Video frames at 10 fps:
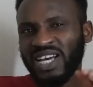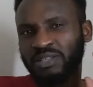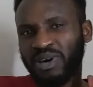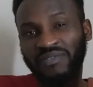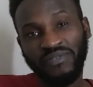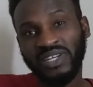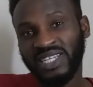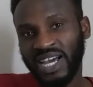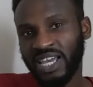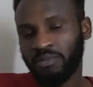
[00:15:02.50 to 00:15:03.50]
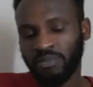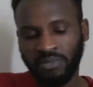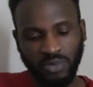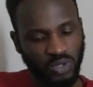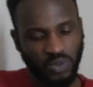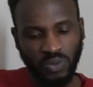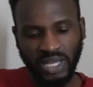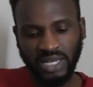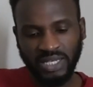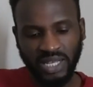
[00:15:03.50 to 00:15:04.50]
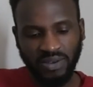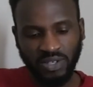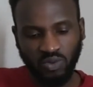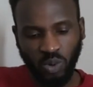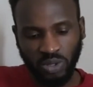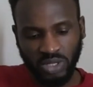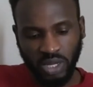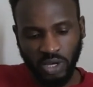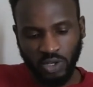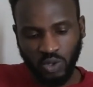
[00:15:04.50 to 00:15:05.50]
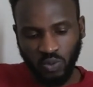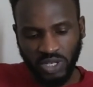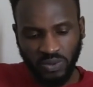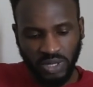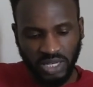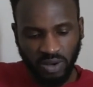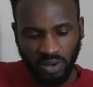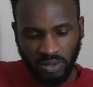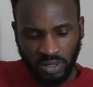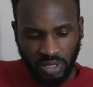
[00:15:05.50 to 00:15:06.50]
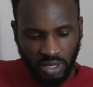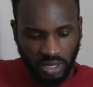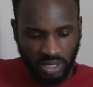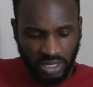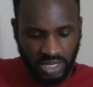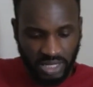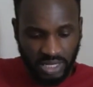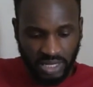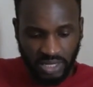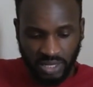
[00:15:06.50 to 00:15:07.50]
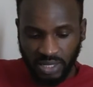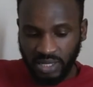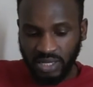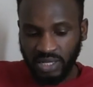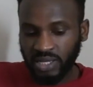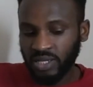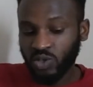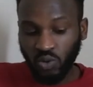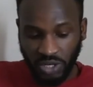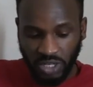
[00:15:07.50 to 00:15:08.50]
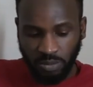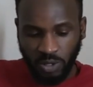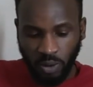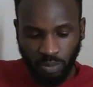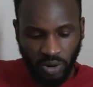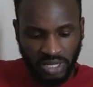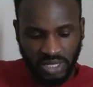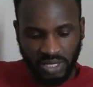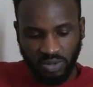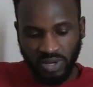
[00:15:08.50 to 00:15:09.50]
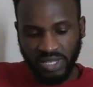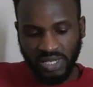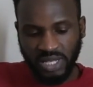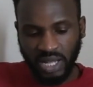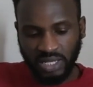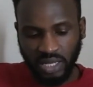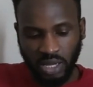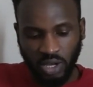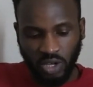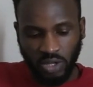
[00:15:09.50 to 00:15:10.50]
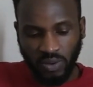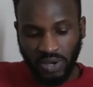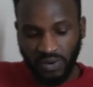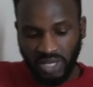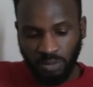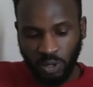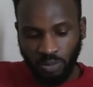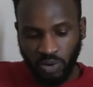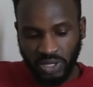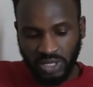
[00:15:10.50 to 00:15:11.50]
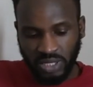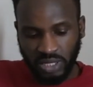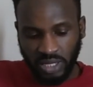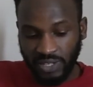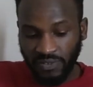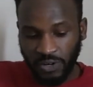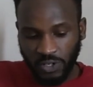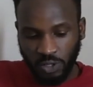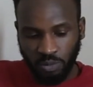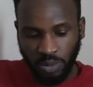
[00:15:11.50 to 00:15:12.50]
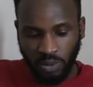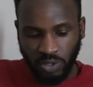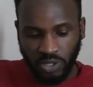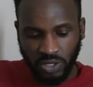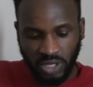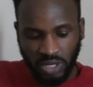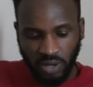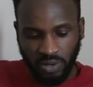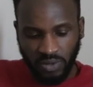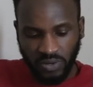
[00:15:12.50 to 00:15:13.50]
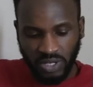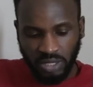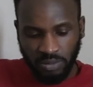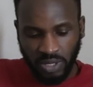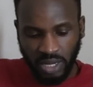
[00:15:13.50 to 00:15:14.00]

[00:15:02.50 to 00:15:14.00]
at my free time. So that is how it works. So when you click on this, to redeem your point, you can see that you can redeem your point. It's very simple. Just click on redeem